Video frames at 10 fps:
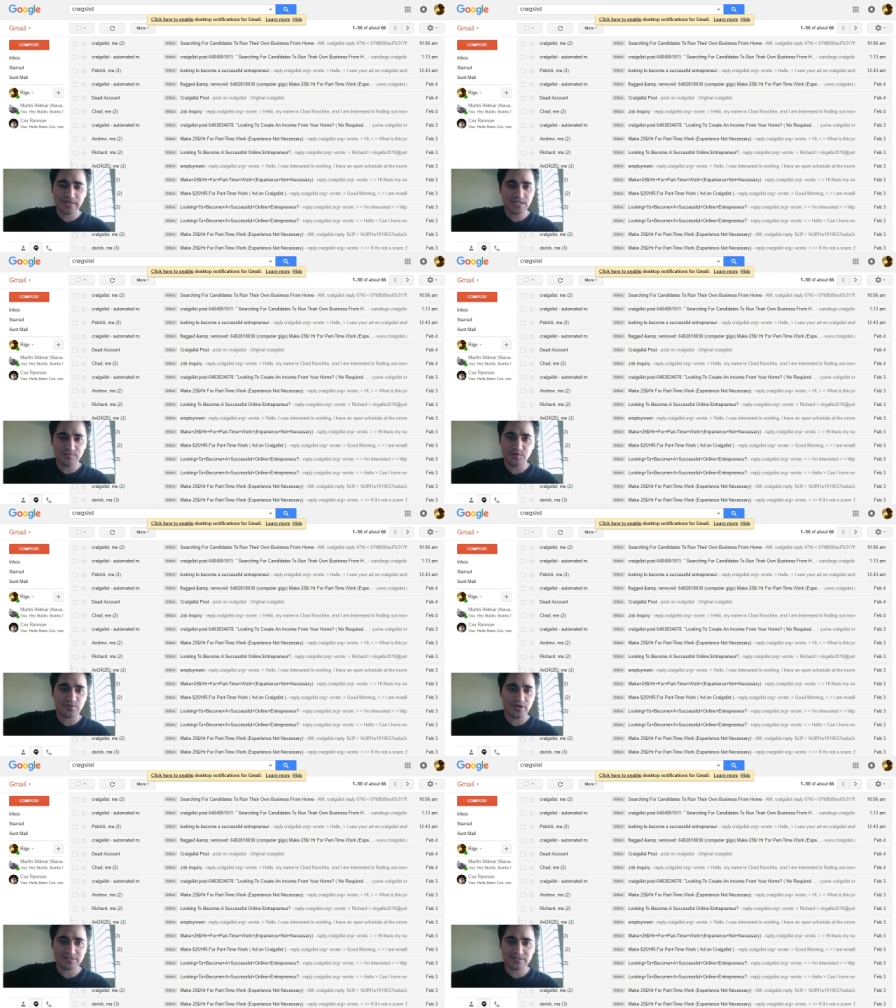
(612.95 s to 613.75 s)
email
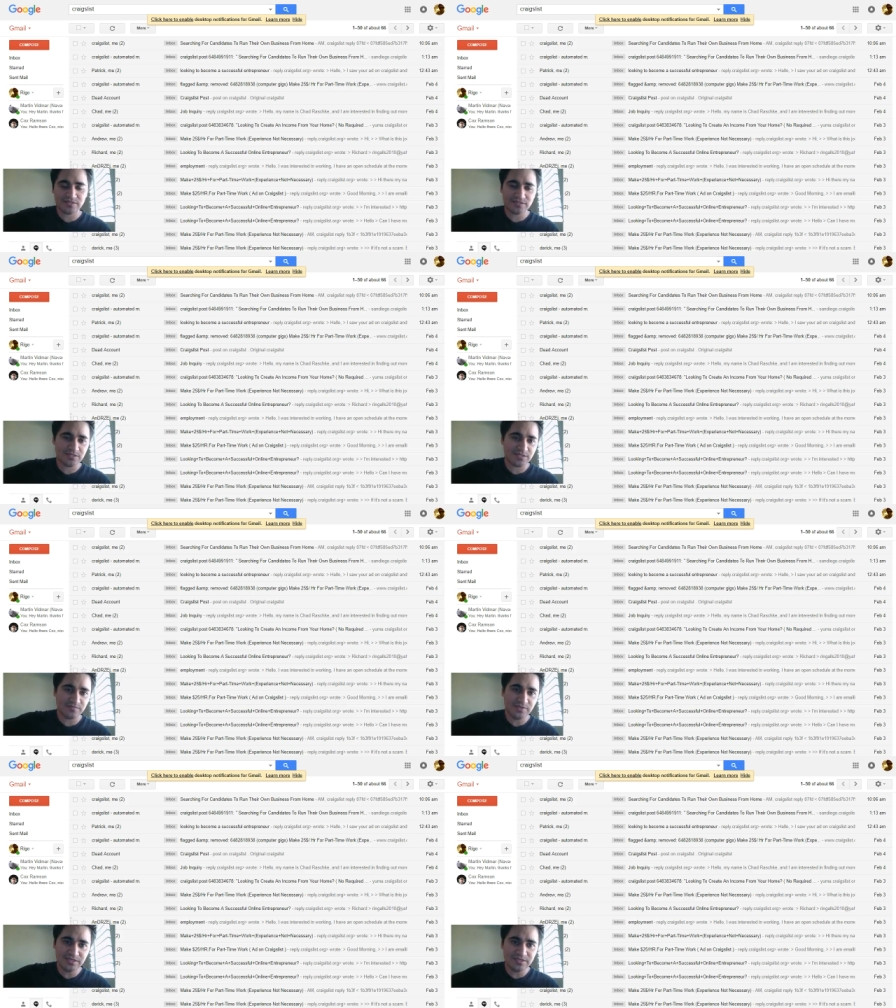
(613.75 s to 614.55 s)
processing system
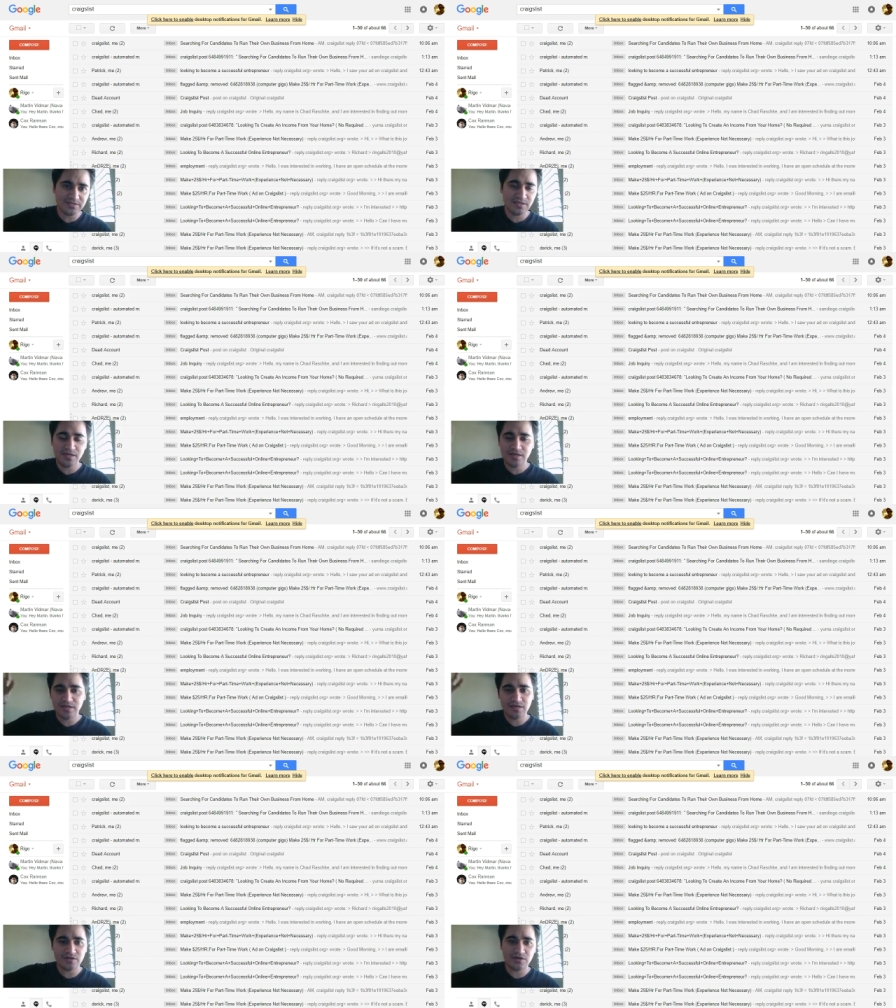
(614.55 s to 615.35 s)
is
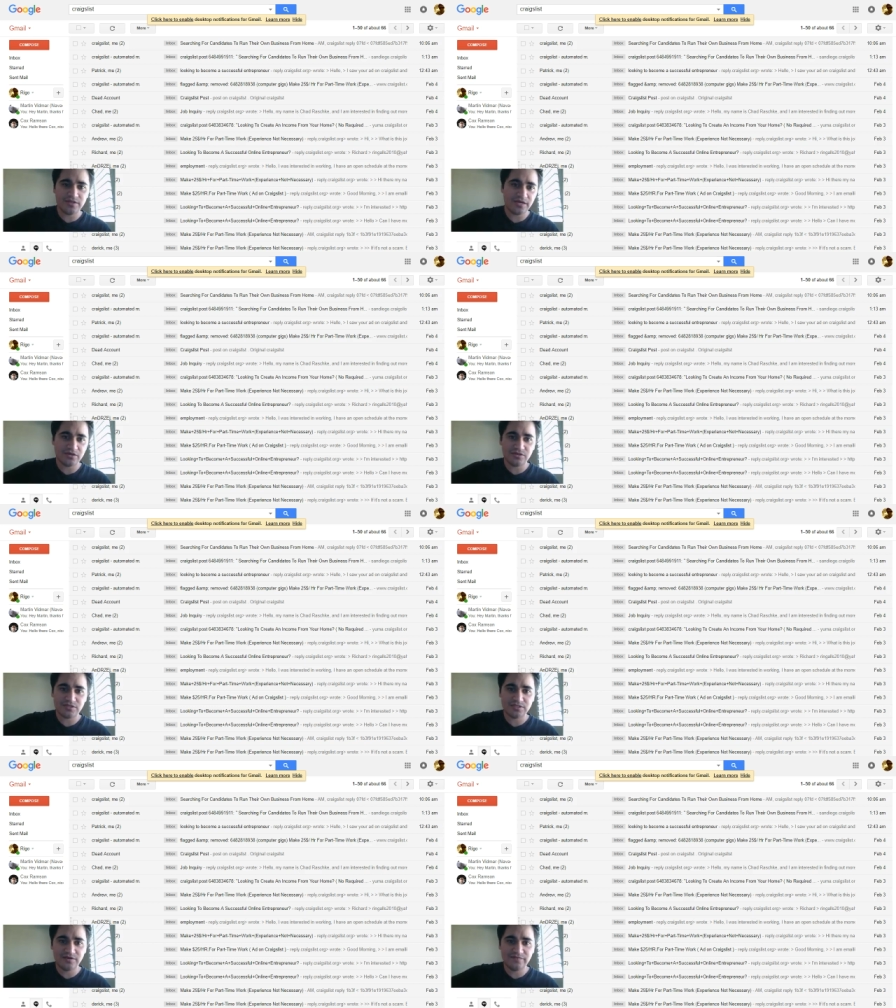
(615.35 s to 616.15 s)
and all that good
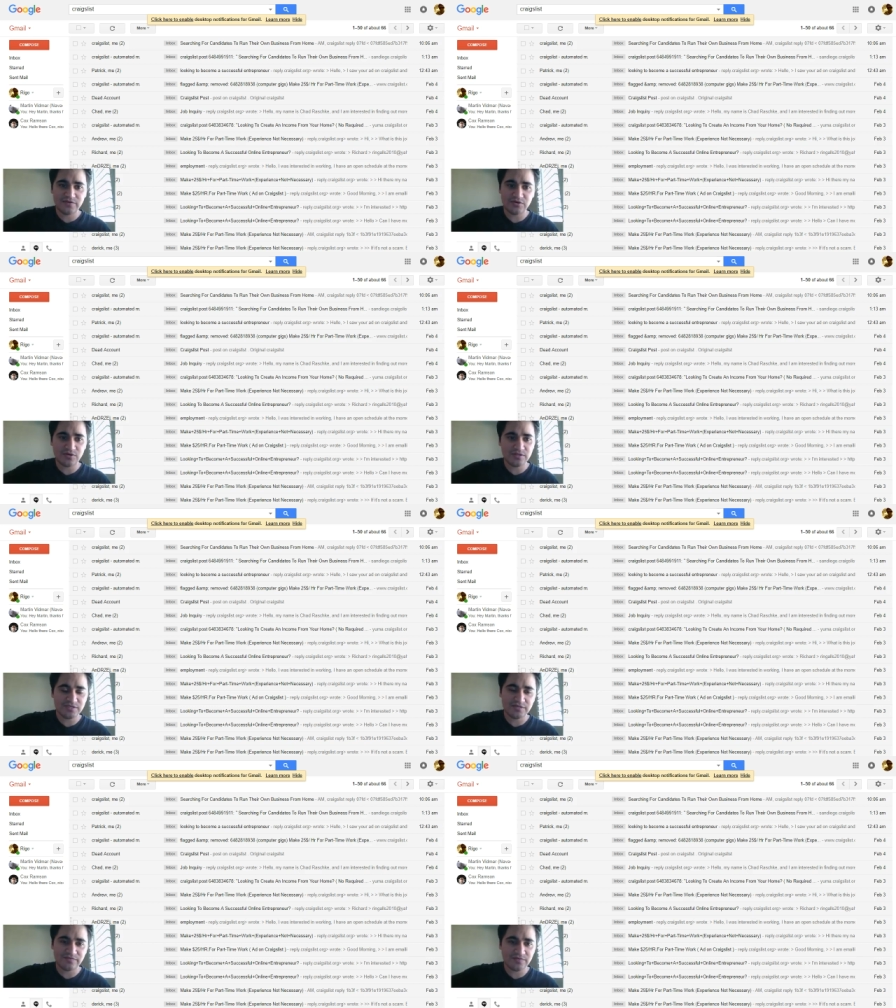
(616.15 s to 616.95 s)
stuff, you know, all the
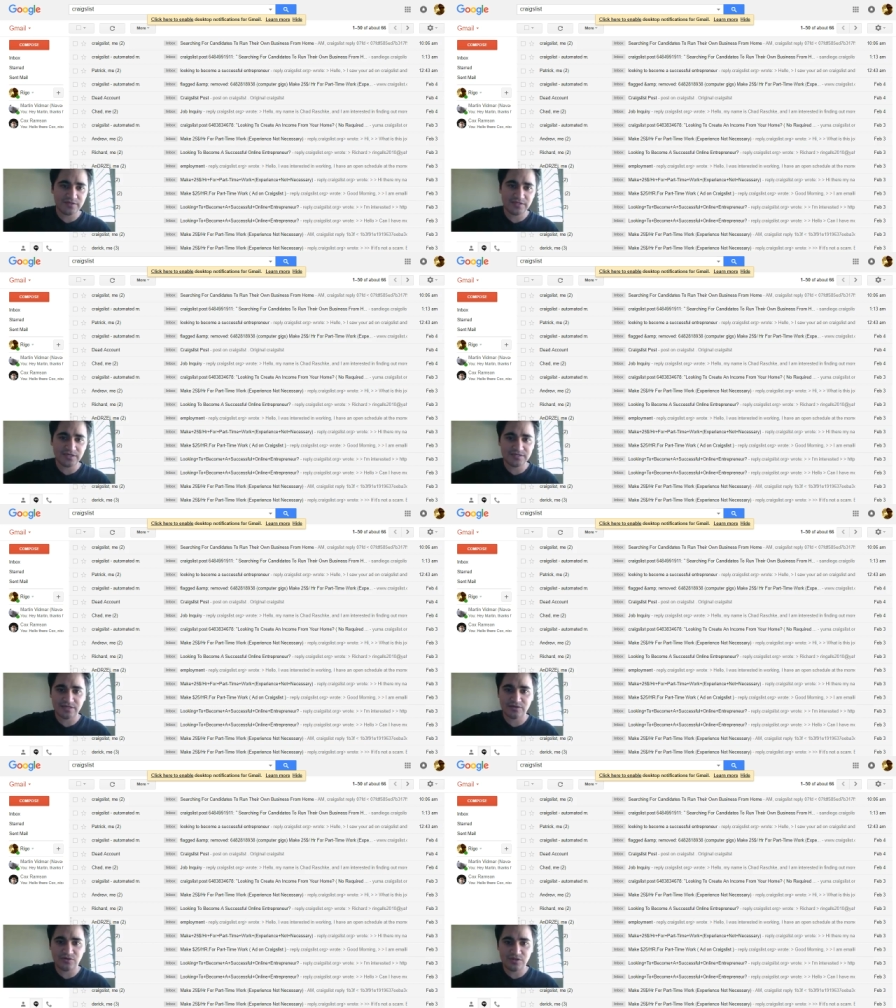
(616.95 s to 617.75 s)
different things that
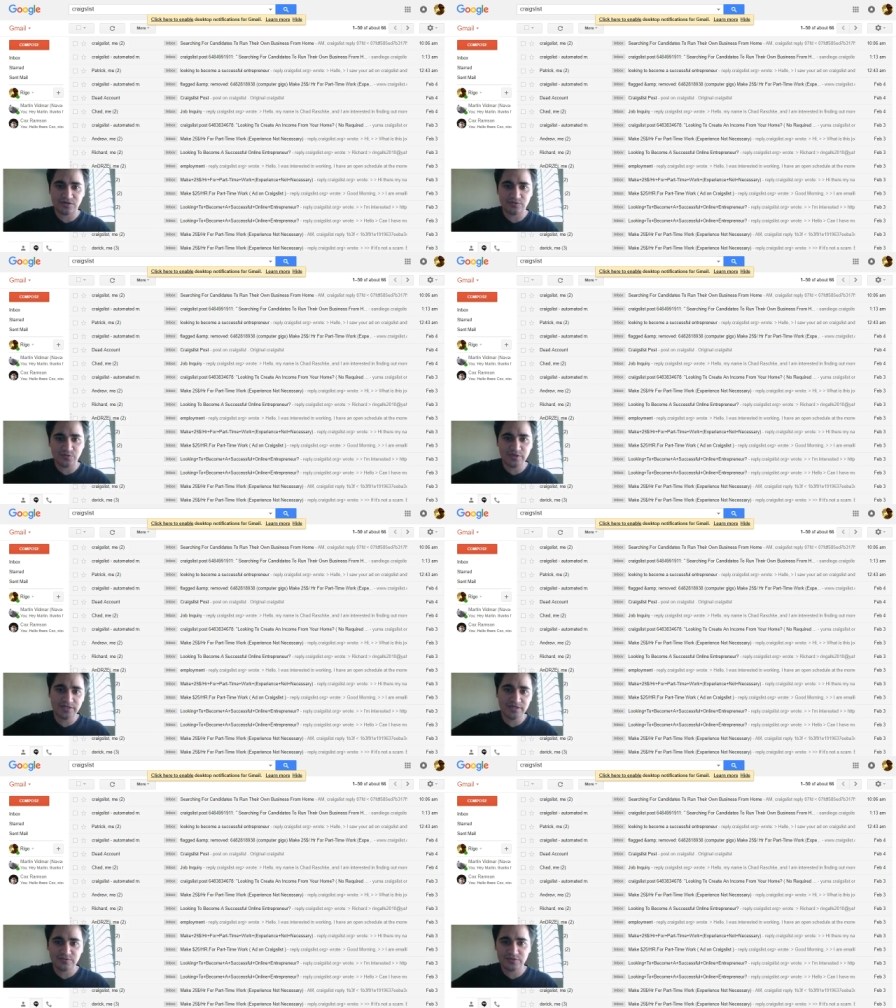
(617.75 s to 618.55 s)
go along with
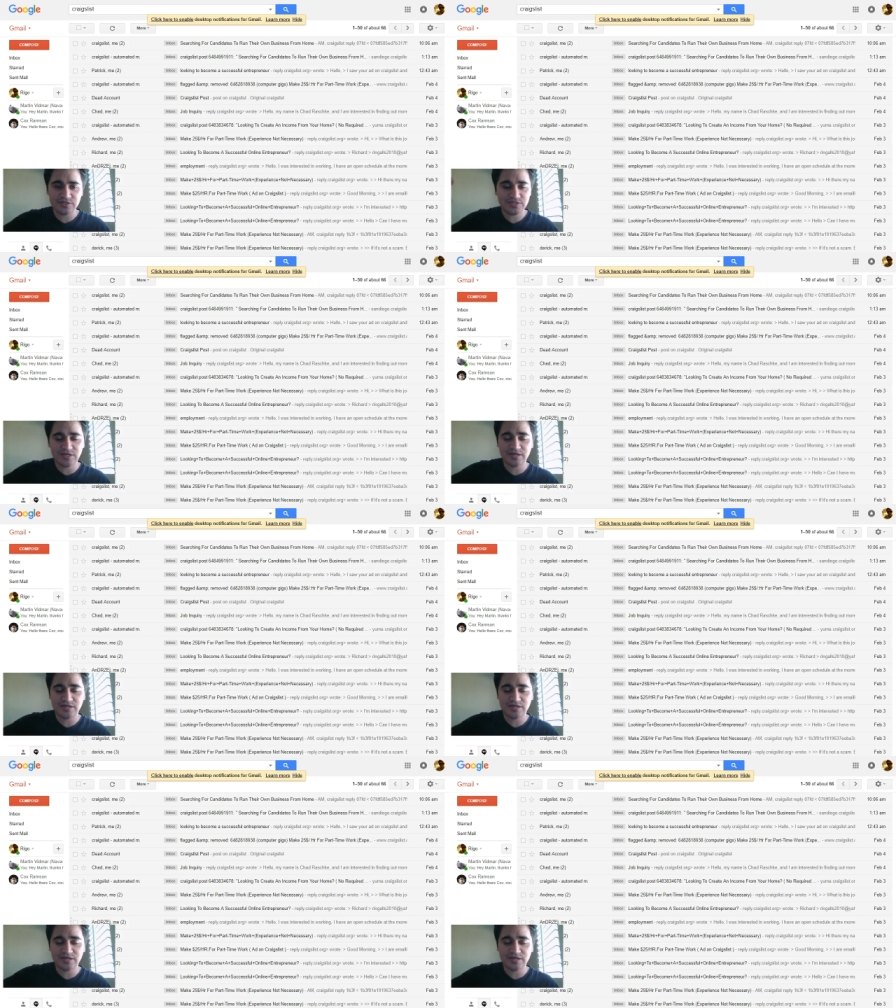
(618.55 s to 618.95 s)
it, which it's